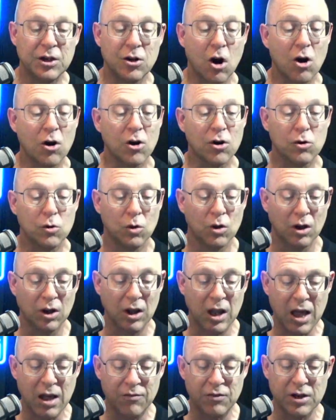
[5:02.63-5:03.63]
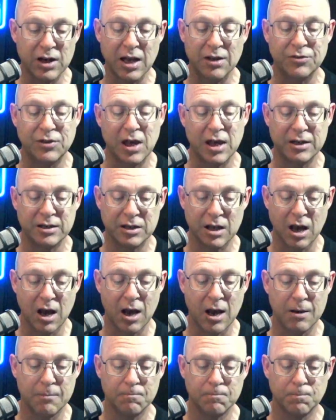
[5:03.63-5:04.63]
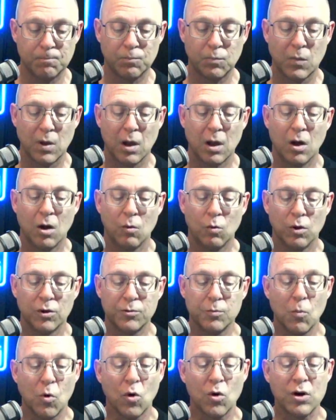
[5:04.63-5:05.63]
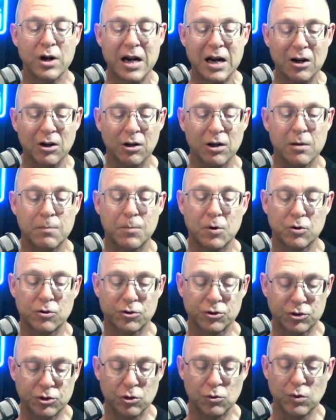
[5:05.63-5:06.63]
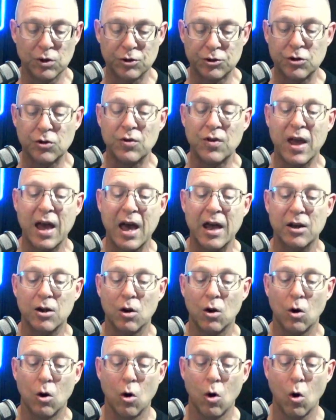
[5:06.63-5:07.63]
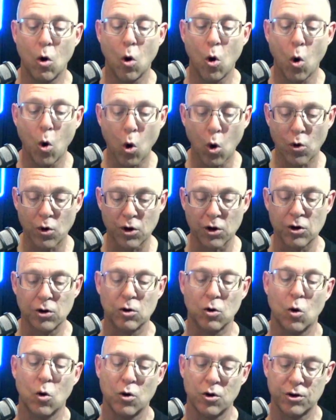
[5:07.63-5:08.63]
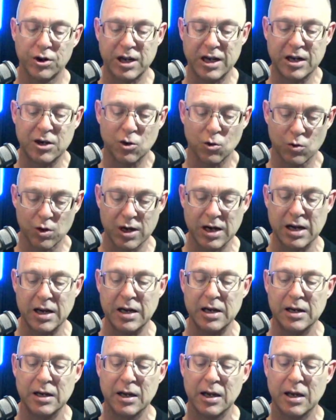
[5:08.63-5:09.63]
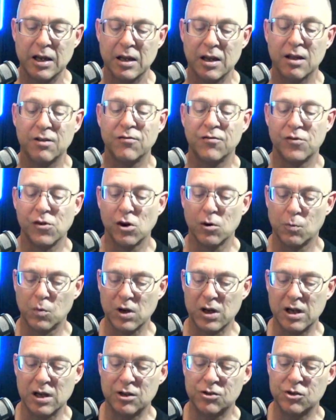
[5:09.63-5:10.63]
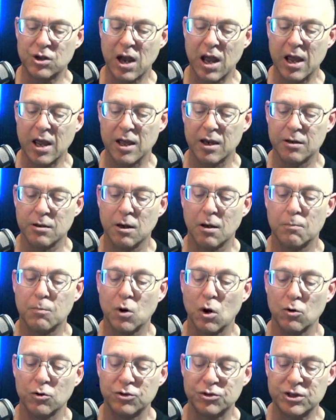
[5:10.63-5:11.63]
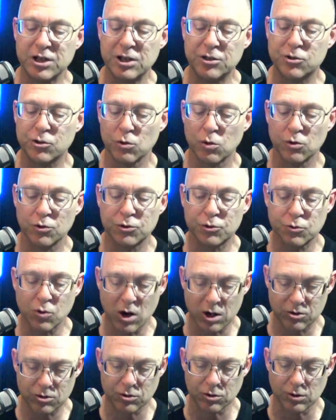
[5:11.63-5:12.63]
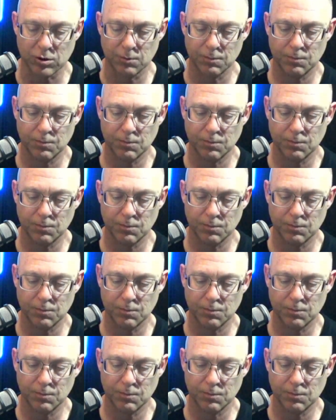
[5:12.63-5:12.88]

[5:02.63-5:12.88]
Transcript: Article 11 at that time was more nearly pursuant to that order or decree in verbiage and procedural structure.